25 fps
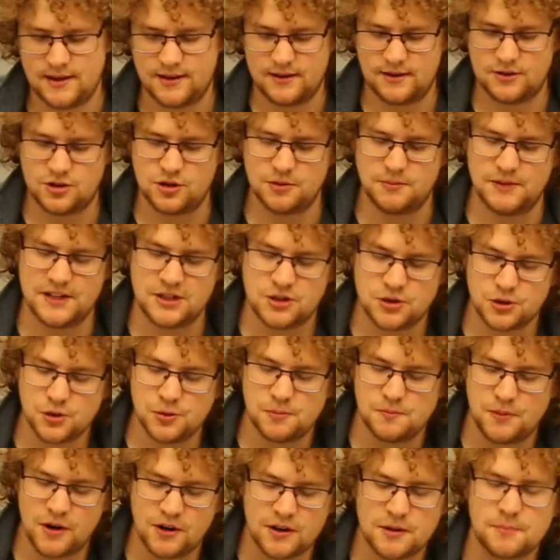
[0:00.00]
There should be
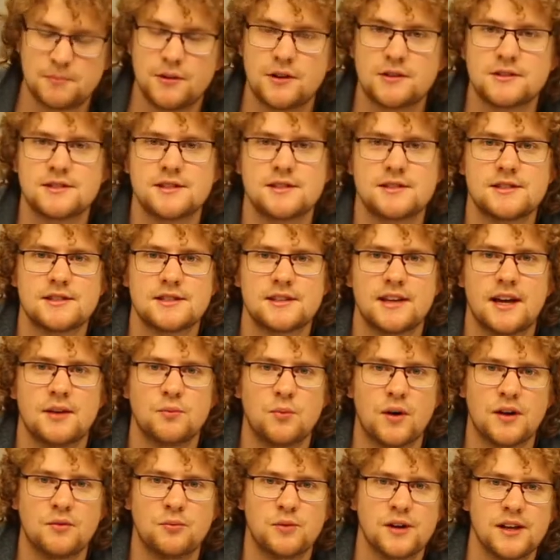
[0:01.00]
2 pocket boxes
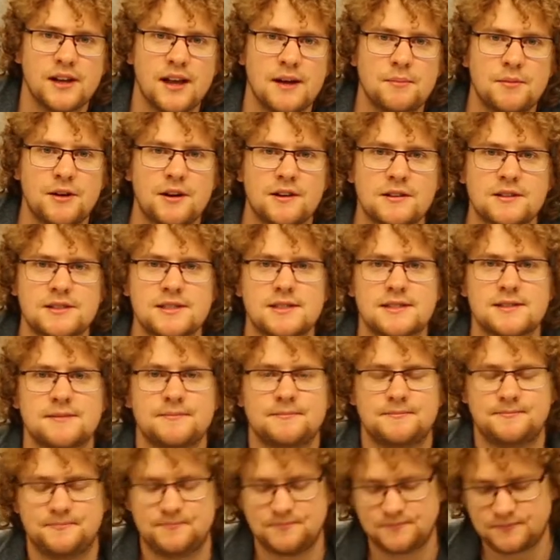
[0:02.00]
and 1 relay box.
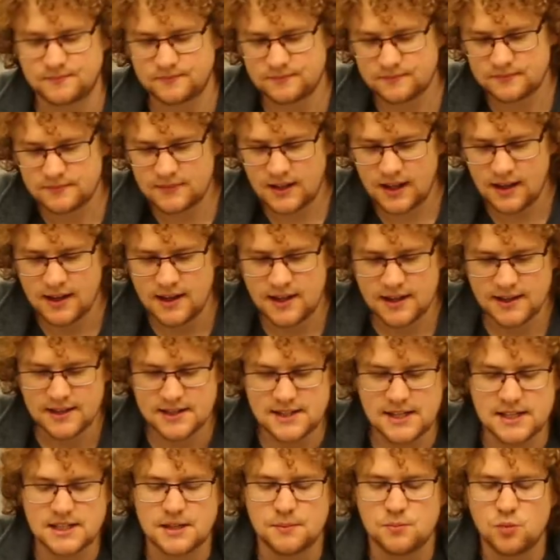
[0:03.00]

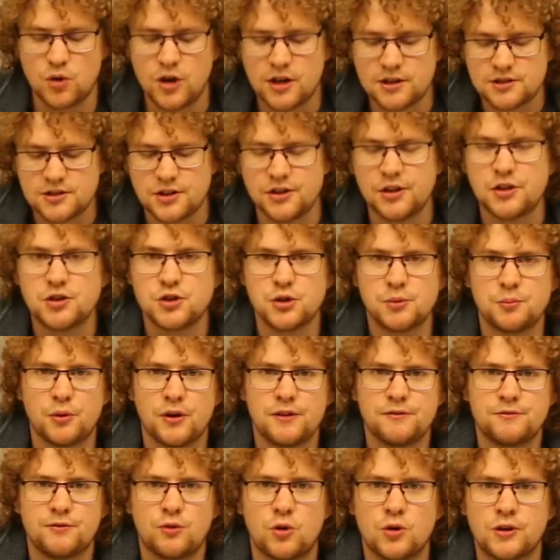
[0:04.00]
The system works on the
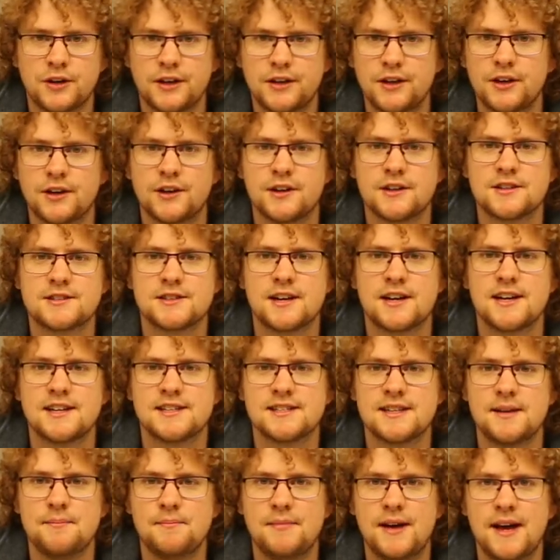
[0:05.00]
2.4 GHz
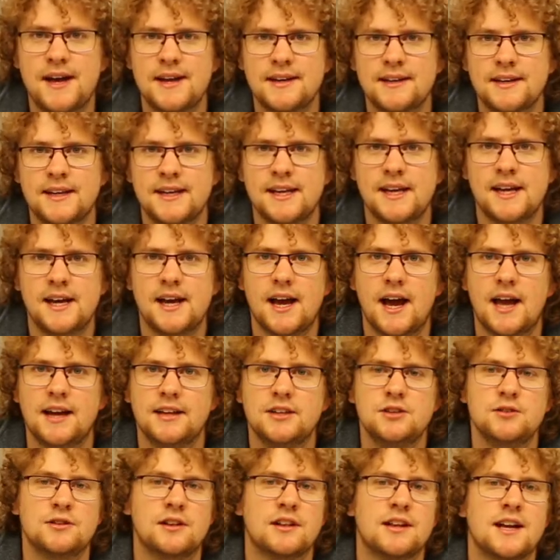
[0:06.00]
ISM band, and
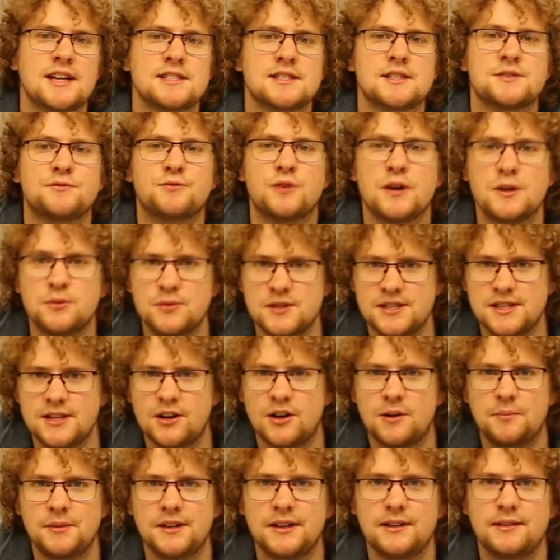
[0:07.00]
it utilises frequency
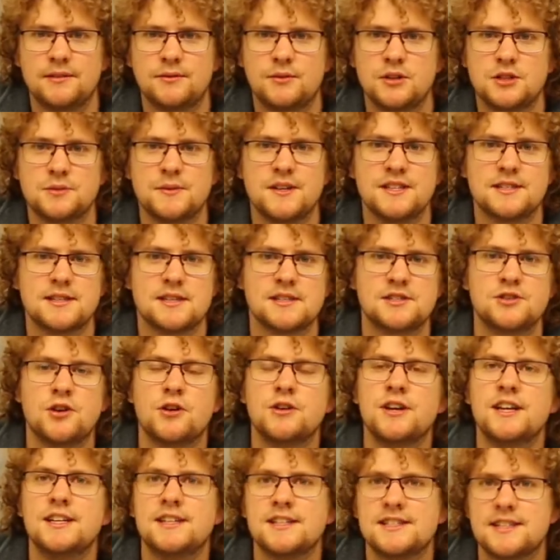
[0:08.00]
hopping, which means there's
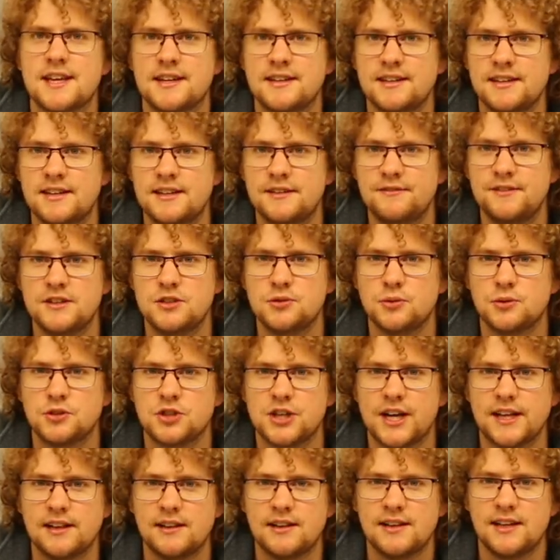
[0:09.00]
no need to set an individual
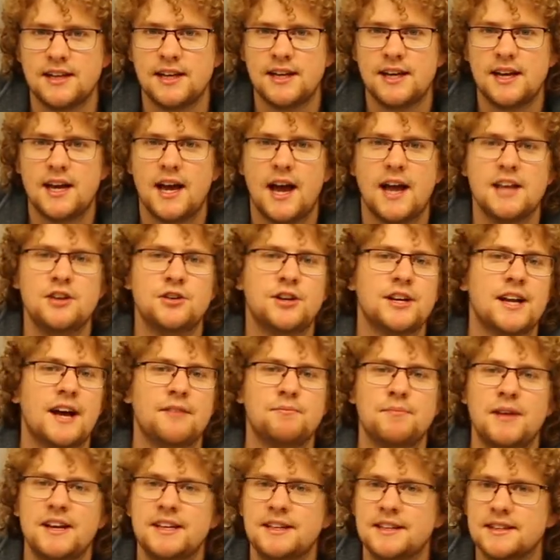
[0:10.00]
channel, and you can
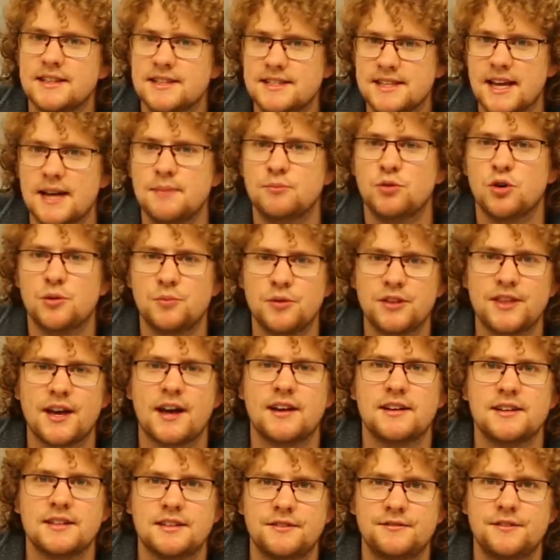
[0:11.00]
have many in the same room
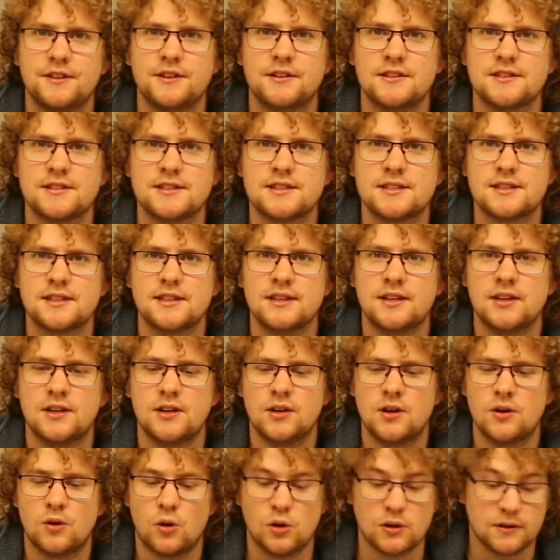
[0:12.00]
without interference.
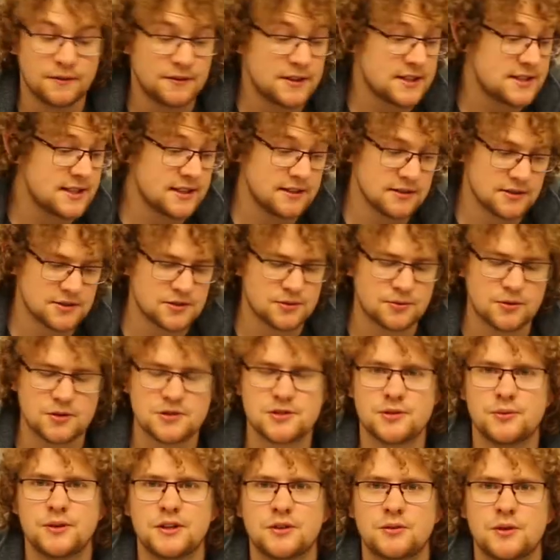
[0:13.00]
All of the signals are
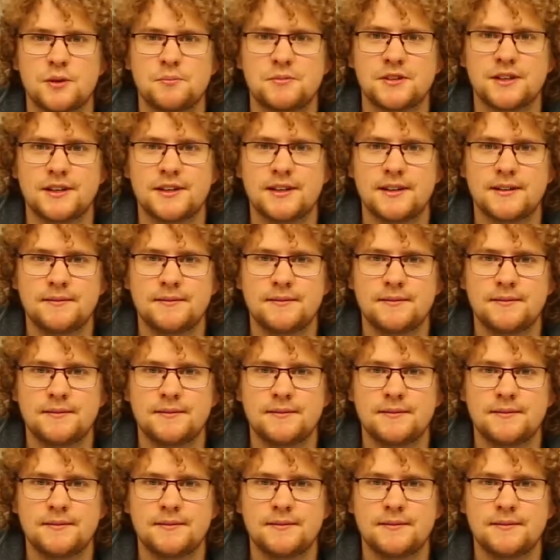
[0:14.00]
also encrypted.